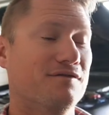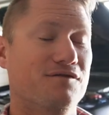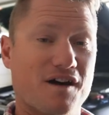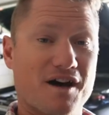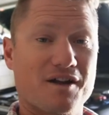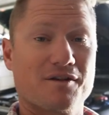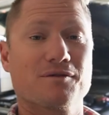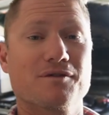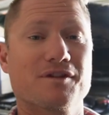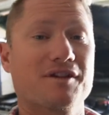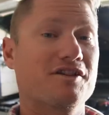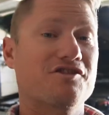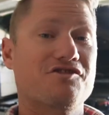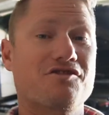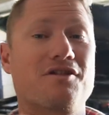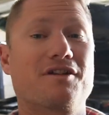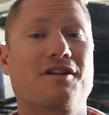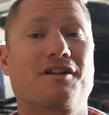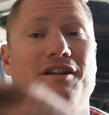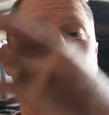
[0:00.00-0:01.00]
funnel that you're
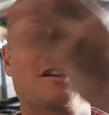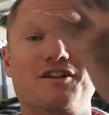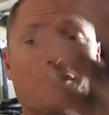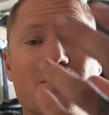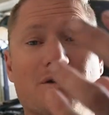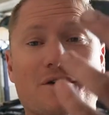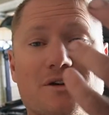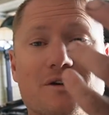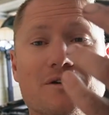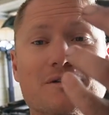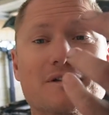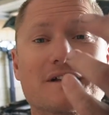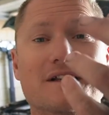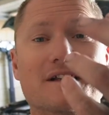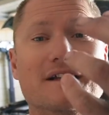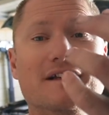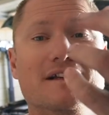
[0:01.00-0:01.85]
trying to collect the oil